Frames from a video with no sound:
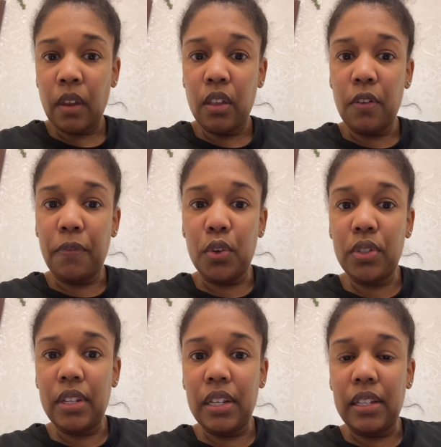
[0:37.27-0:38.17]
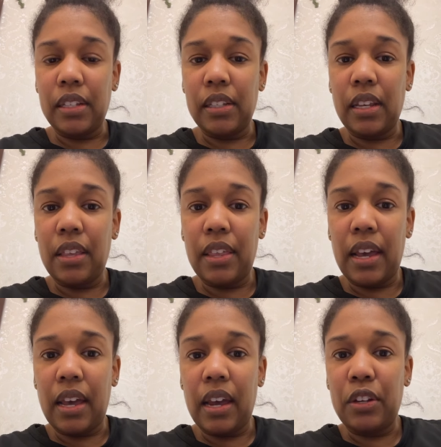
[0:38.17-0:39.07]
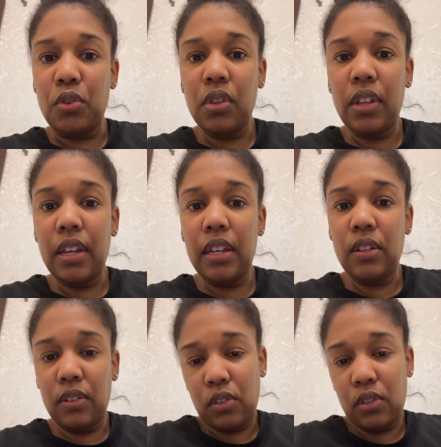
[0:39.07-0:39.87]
The first is that I usually